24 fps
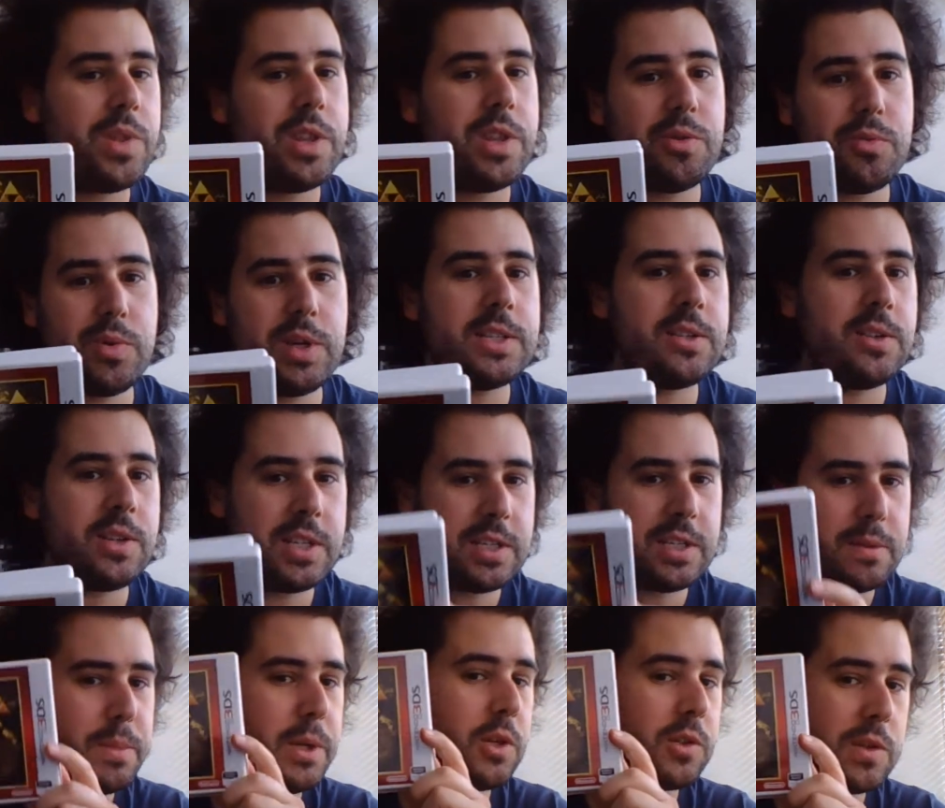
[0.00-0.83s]
reason
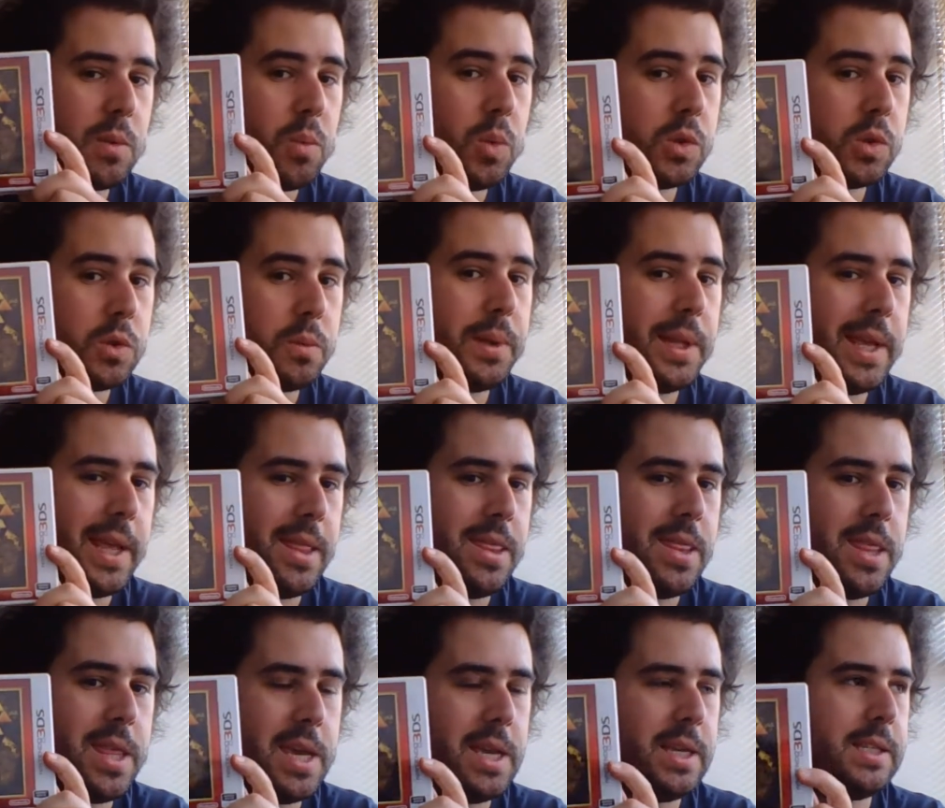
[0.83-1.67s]
is because I want to play
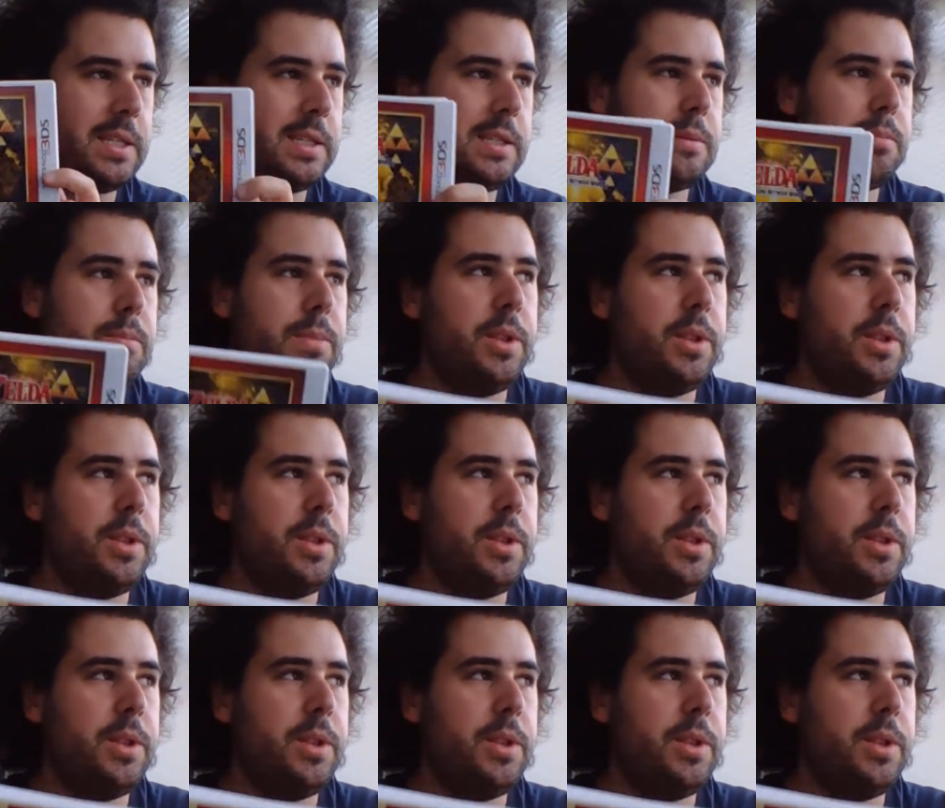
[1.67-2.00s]
this,